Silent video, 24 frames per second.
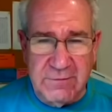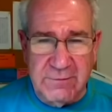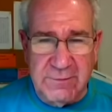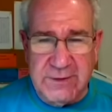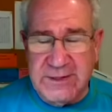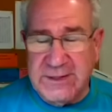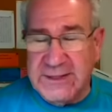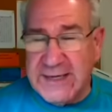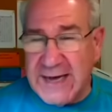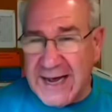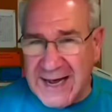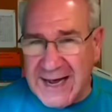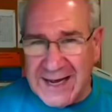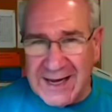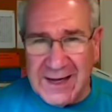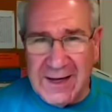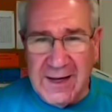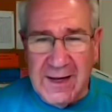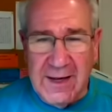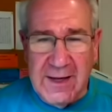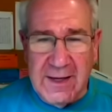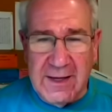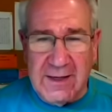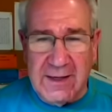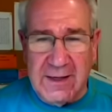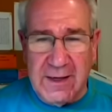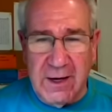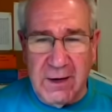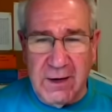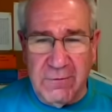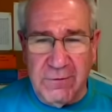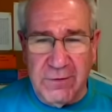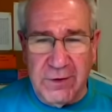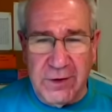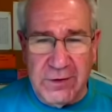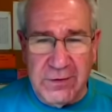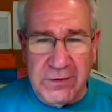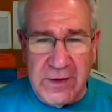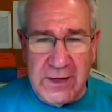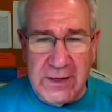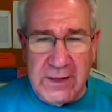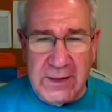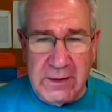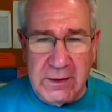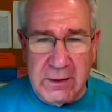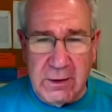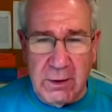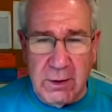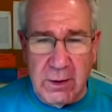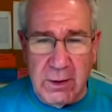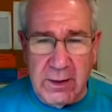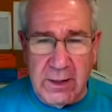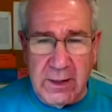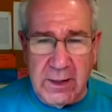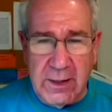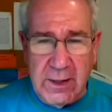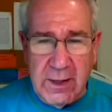mistake in coverage, and he caught